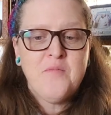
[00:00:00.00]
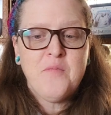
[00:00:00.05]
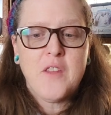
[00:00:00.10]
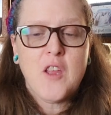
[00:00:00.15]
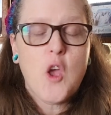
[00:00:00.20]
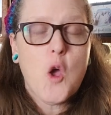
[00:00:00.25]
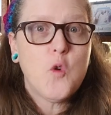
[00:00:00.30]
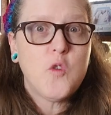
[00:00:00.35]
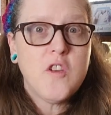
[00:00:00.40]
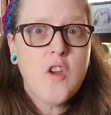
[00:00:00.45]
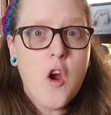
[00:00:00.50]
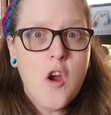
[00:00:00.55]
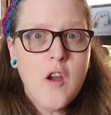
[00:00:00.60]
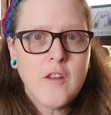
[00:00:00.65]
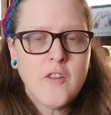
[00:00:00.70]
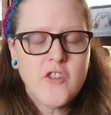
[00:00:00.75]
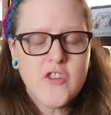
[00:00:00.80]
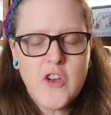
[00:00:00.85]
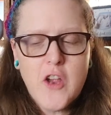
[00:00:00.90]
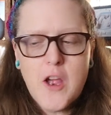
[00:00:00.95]
Go
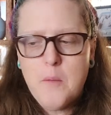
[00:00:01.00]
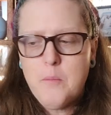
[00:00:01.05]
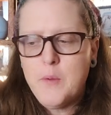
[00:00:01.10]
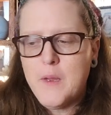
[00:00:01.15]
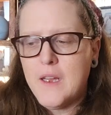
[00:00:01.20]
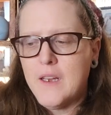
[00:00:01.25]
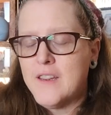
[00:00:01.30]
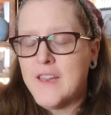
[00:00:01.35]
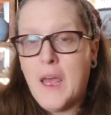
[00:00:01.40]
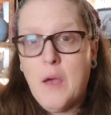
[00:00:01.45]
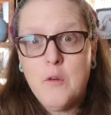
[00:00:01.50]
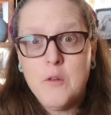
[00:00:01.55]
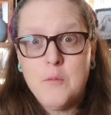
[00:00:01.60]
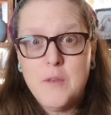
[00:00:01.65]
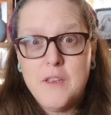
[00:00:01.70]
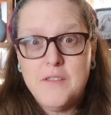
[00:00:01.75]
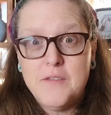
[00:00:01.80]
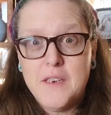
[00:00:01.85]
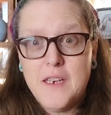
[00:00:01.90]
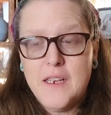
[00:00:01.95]
yarn shopping. That would
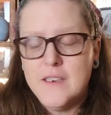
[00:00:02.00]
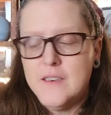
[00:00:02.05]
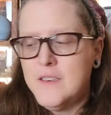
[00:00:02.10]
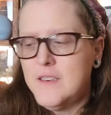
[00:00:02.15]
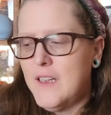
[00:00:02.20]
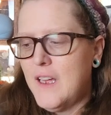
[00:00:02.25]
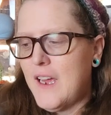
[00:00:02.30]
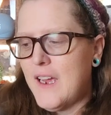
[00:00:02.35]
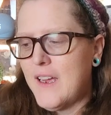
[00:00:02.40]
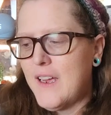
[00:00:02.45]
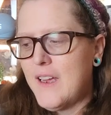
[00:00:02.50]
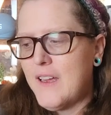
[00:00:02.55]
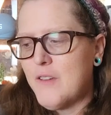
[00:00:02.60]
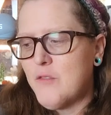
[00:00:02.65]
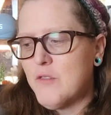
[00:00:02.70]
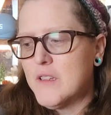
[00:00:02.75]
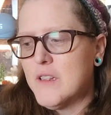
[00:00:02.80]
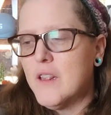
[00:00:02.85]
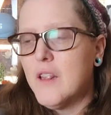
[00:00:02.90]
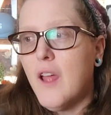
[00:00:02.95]
be fun. I
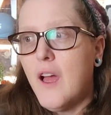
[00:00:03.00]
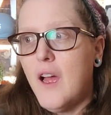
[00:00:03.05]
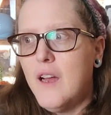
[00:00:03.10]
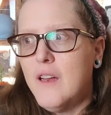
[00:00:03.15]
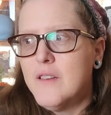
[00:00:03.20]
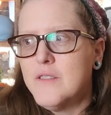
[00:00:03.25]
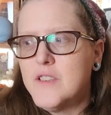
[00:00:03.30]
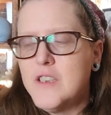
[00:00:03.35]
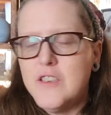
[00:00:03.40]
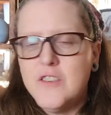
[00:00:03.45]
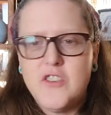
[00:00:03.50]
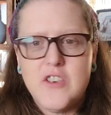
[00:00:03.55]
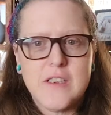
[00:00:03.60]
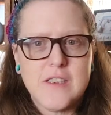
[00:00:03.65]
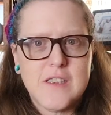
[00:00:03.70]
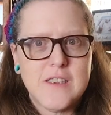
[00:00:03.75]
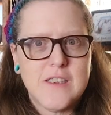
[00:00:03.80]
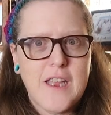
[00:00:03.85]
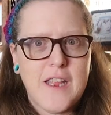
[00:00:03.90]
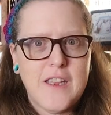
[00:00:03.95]
would love to
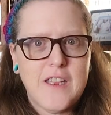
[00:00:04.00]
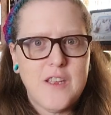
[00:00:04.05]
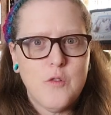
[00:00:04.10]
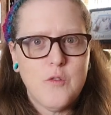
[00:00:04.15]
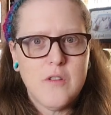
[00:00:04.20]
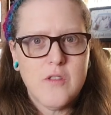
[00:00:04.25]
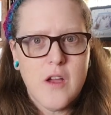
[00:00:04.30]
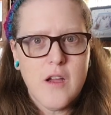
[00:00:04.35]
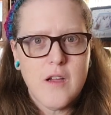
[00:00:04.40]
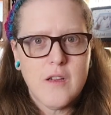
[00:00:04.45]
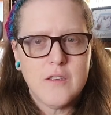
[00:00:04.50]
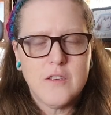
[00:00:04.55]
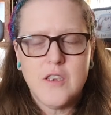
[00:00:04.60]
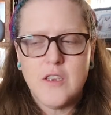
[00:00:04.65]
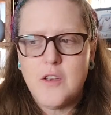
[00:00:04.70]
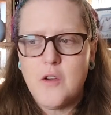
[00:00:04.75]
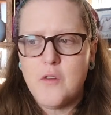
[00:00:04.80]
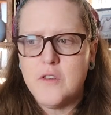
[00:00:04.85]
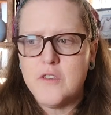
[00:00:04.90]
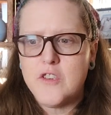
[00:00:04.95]
just take you along to
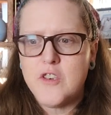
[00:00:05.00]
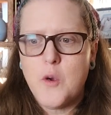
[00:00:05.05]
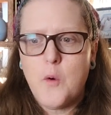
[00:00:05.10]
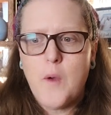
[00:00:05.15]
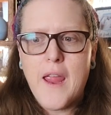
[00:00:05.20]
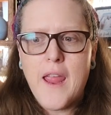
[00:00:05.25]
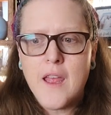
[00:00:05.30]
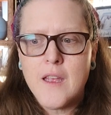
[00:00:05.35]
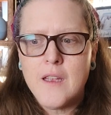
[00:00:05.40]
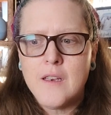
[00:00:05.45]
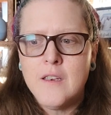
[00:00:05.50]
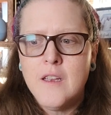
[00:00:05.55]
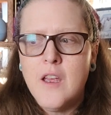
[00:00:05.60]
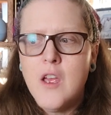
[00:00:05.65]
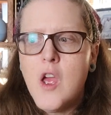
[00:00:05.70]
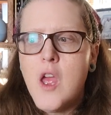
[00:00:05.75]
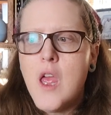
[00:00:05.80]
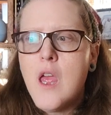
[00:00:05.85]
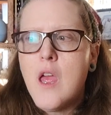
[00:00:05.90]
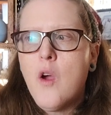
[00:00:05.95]
go to Joann
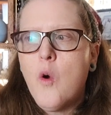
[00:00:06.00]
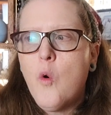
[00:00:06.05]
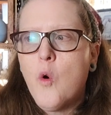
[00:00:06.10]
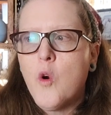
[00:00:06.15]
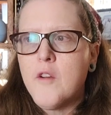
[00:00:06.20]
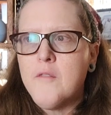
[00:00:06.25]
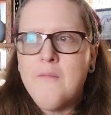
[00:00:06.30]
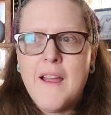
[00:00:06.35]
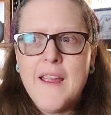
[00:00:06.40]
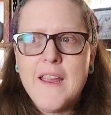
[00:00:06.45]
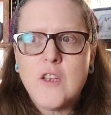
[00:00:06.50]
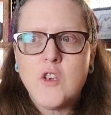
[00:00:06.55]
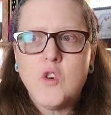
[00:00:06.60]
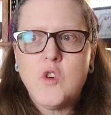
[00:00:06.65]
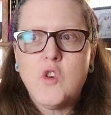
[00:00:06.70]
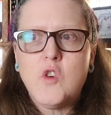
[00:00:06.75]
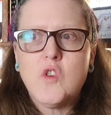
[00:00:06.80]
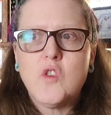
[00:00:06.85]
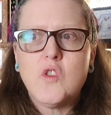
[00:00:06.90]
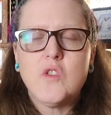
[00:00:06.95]
or
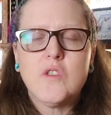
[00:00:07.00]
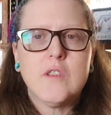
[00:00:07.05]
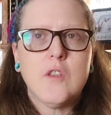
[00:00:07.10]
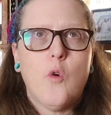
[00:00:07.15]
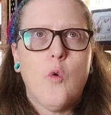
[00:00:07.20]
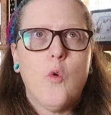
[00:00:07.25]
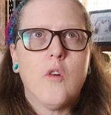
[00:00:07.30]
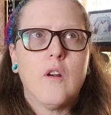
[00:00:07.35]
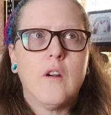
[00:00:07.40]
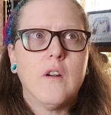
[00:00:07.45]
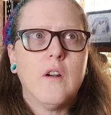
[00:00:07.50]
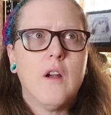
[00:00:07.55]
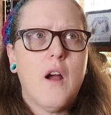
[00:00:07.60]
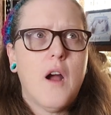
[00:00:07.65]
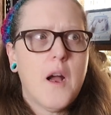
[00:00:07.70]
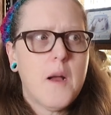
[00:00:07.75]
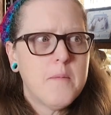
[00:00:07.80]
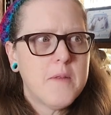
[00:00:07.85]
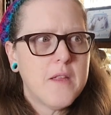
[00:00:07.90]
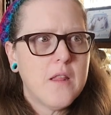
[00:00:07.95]
Michael's or
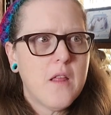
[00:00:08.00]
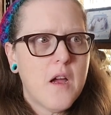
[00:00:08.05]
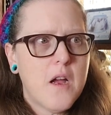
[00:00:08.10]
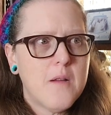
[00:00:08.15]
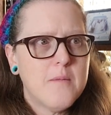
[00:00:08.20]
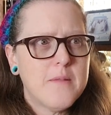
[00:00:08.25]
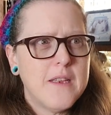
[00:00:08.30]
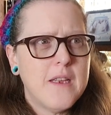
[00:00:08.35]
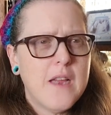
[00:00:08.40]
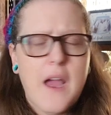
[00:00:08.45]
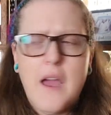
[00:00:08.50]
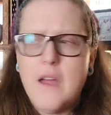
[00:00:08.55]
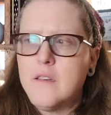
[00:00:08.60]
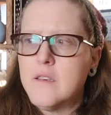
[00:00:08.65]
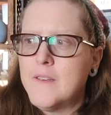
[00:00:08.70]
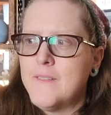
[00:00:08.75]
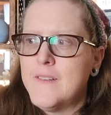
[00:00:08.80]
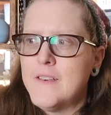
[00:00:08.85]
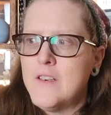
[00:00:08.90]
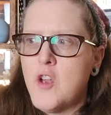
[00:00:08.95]
Hobby Lobby. I don't
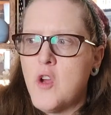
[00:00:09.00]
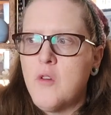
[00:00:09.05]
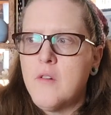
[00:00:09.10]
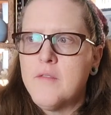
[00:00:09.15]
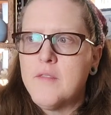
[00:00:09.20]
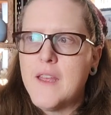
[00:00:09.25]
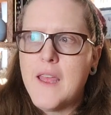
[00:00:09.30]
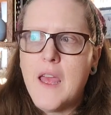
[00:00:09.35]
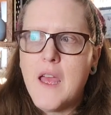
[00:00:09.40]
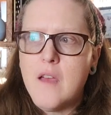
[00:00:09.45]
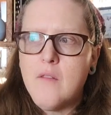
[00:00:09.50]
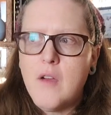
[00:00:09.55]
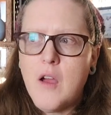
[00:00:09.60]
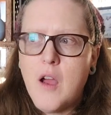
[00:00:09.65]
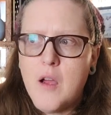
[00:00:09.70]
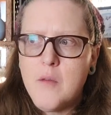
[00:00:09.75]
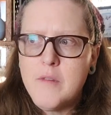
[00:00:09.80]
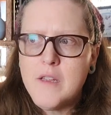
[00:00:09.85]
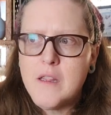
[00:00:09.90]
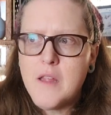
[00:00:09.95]
even know if they have
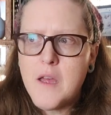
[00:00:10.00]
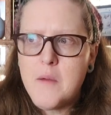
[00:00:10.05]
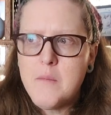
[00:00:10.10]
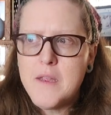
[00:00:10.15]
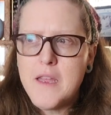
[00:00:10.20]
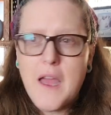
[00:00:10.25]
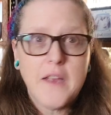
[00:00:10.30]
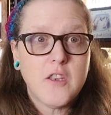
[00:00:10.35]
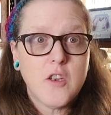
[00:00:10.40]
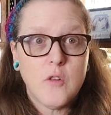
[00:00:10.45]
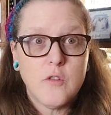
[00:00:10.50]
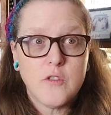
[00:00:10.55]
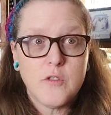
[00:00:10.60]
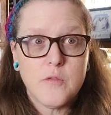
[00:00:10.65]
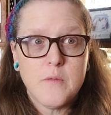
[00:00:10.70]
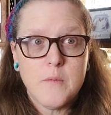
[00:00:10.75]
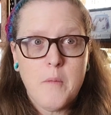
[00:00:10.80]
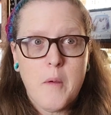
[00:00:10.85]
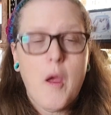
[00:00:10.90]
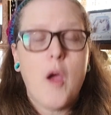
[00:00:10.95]
Hobby Lobby. I don't
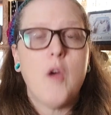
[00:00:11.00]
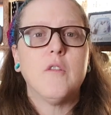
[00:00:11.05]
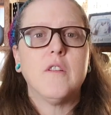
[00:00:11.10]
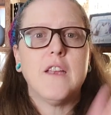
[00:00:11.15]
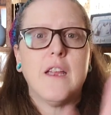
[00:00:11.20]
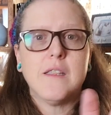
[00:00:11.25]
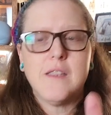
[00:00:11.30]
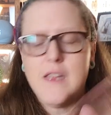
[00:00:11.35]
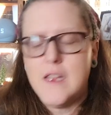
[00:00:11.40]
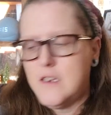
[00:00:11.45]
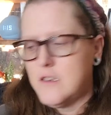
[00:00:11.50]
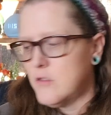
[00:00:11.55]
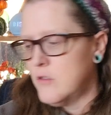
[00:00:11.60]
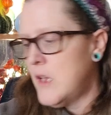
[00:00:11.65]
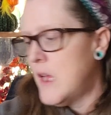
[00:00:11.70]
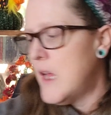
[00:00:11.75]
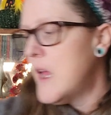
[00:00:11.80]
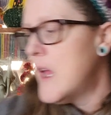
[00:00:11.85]
remember. Oh, yes, they do.